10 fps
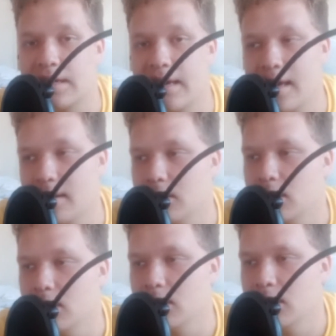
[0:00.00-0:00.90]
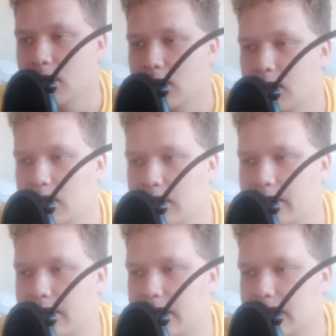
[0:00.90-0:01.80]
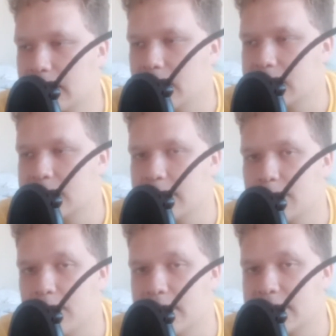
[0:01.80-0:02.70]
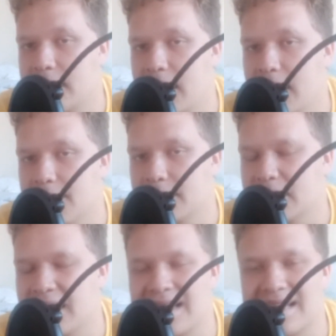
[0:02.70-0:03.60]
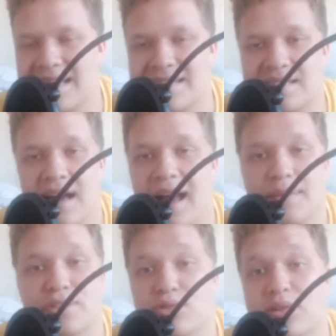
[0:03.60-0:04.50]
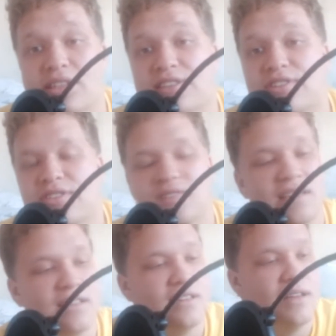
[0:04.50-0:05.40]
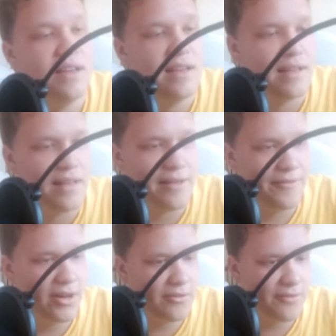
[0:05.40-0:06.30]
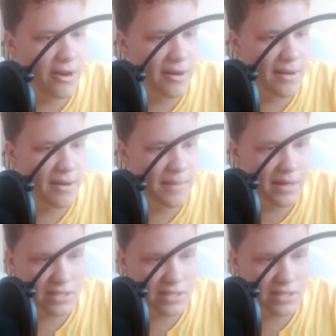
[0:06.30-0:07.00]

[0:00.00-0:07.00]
again. That last scene where Time is talking to the Doctor. It felt very much